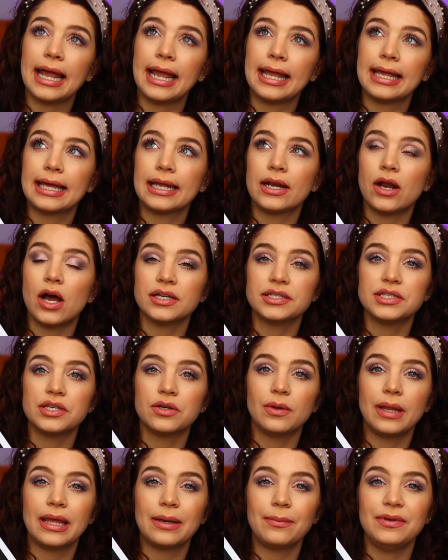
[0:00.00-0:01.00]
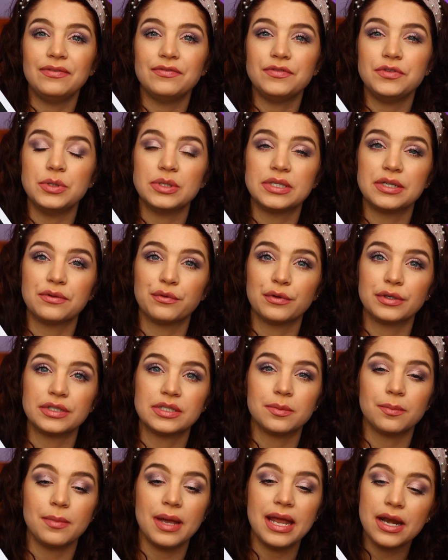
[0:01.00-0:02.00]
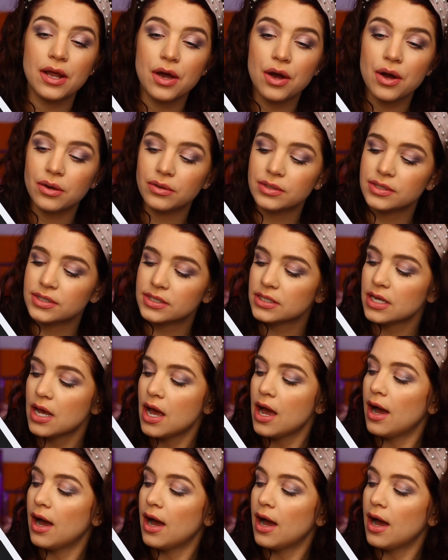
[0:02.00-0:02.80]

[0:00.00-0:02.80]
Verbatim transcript: and also like we've used it for tomatoes,